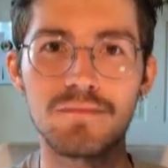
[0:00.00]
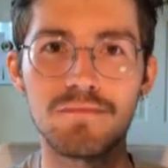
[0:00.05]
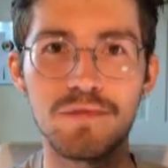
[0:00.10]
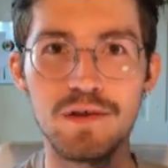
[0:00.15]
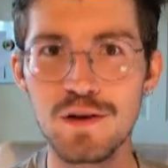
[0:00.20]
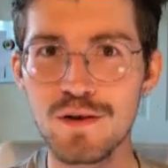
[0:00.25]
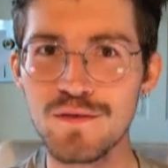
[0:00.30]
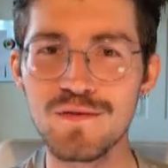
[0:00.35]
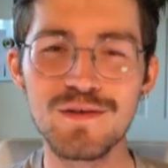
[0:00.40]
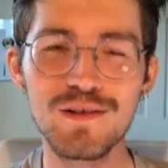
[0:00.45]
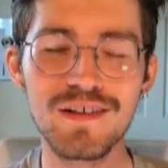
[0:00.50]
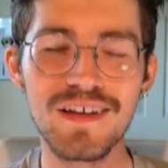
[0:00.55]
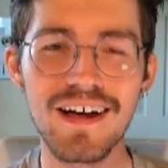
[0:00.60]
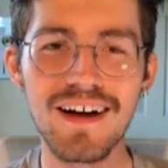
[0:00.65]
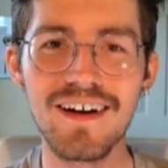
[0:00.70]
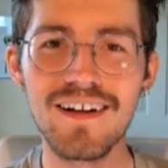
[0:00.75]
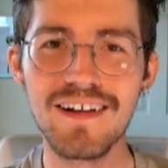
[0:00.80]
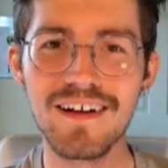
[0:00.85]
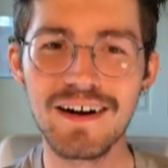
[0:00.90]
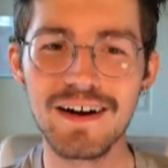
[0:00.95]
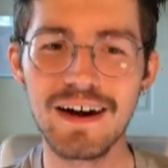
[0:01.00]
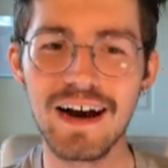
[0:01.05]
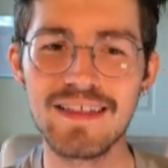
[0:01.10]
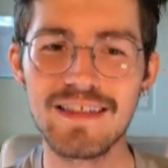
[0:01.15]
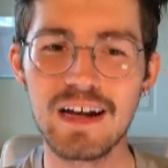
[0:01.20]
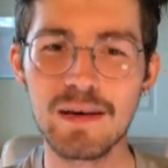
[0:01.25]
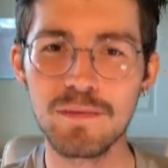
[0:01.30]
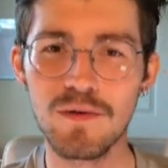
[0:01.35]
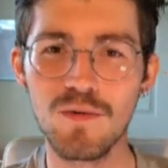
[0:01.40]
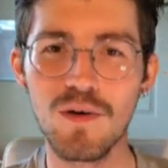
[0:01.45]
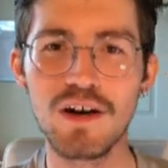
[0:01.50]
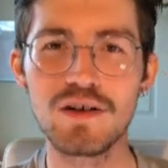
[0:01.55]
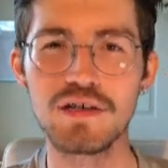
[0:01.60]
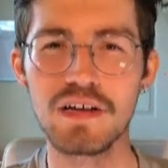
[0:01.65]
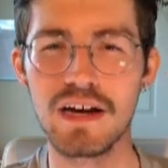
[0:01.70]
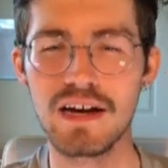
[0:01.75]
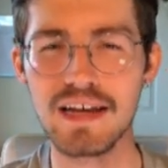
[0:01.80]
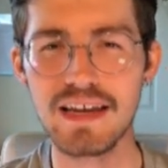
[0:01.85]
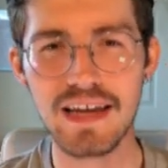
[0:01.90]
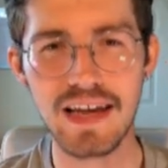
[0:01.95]
beautiful they all are, and then I'll be
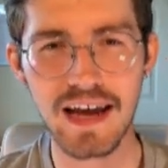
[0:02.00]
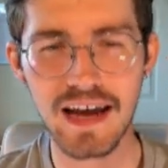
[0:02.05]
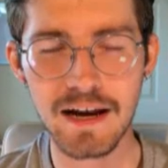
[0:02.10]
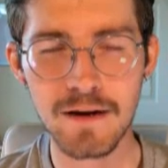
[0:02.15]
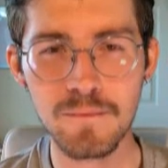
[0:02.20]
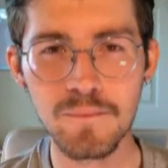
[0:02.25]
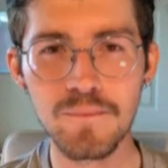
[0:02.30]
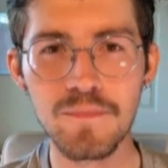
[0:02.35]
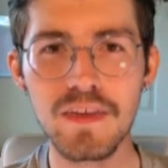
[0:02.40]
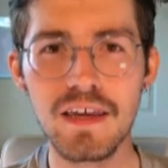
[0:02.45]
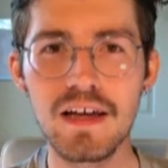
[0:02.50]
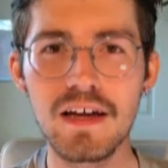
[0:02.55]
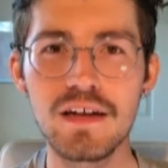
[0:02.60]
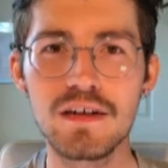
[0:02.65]
watching it again